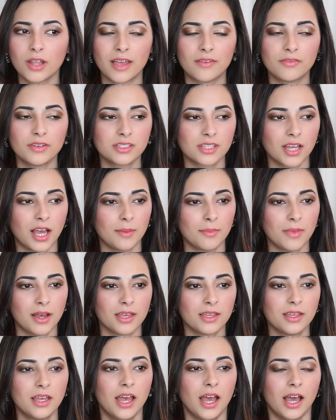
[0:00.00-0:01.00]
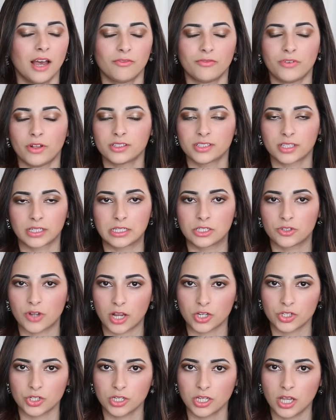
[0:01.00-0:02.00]
Every time I felt a
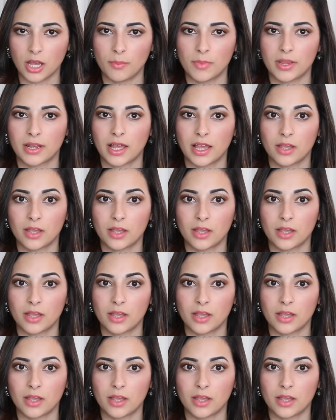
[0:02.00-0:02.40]
contraction coming,